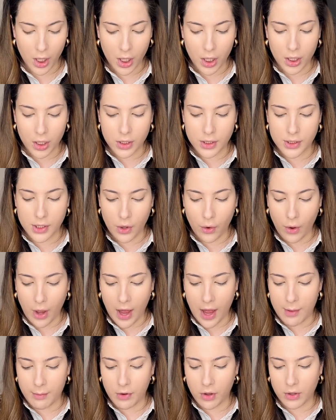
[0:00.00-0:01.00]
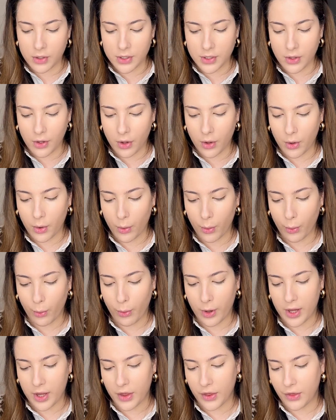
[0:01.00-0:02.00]
So I'm going to go
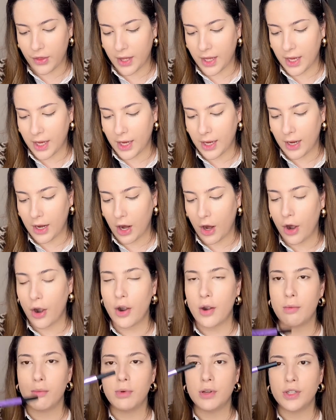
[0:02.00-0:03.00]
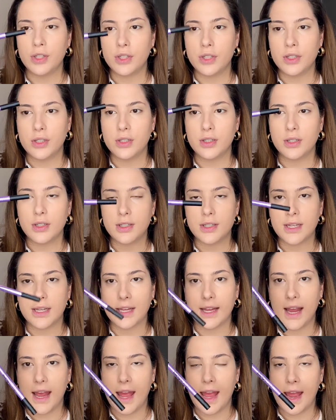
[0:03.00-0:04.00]
with the Urban
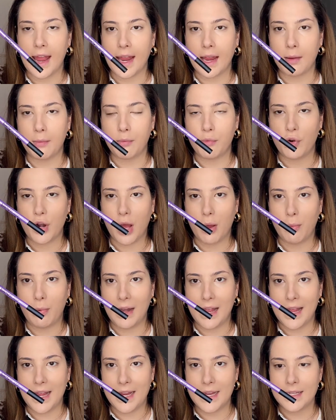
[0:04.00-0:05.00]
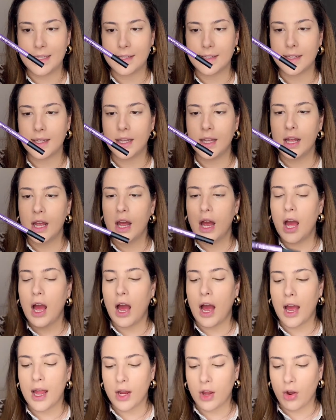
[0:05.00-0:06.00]
Decay Brow Blade.
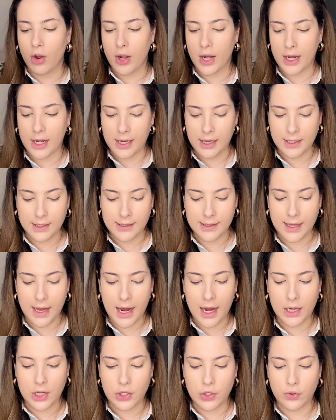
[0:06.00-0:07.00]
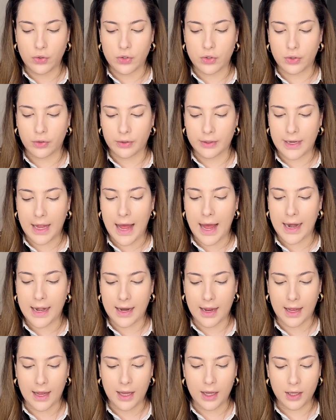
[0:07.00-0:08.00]
I got it in the shade Neutral
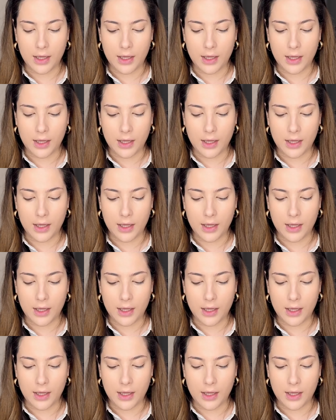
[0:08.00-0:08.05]
Nana.